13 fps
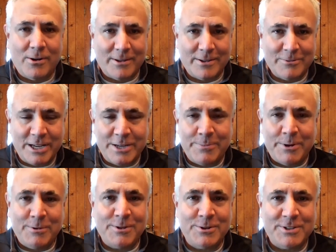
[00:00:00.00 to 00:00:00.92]
Great to be
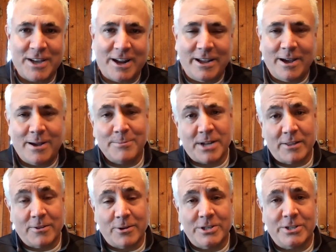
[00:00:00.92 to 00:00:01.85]
with you, Sadia. I'm Don
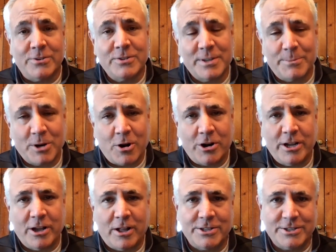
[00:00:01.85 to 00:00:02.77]
Lloyd-Jones. I'm a
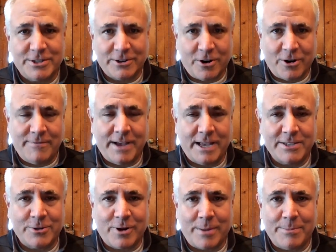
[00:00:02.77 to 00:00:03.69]
cardiologist and
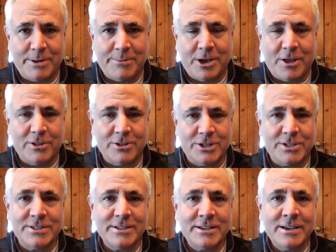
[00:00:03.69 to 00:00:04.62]
cardiovascular
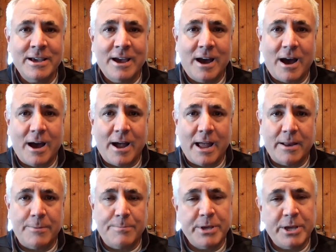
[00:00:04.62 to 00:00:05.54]
epidemiologist
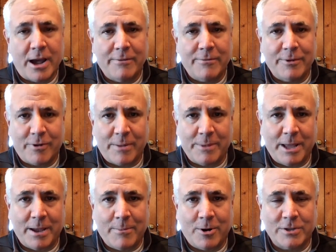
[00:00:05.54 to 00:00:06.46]
and PI of the
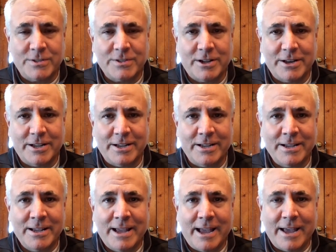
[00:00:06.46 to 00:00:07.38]
Framingham Heart Study.
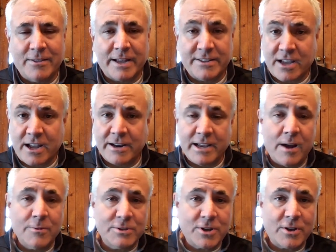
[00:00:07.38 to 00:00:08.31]
And like Sadia, I
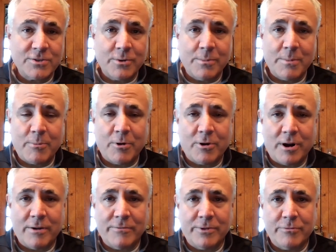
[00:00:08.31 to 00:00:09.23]
was also a member
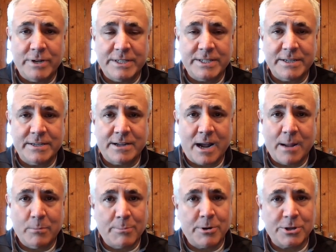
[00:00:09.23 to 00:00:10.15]
of the recent high
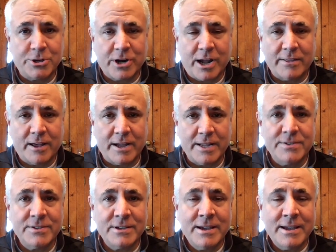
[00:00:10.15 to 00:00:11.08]
blood pressure
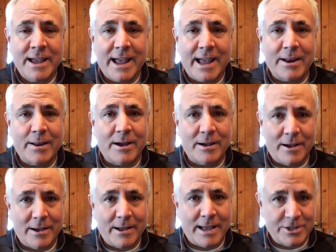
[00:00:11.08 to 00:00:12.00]
guidelines and,
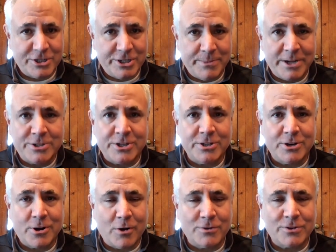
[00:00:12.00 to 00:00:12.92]
as she mentioned,
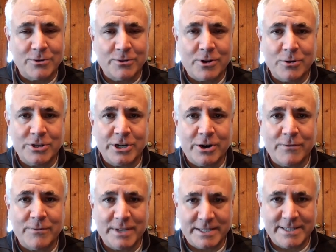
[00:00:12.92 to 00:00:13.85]
also co-chair
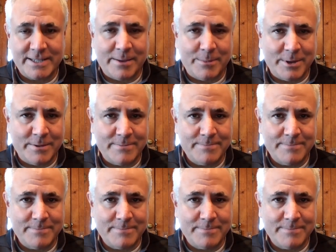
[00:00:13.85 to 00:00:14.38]
of this statement.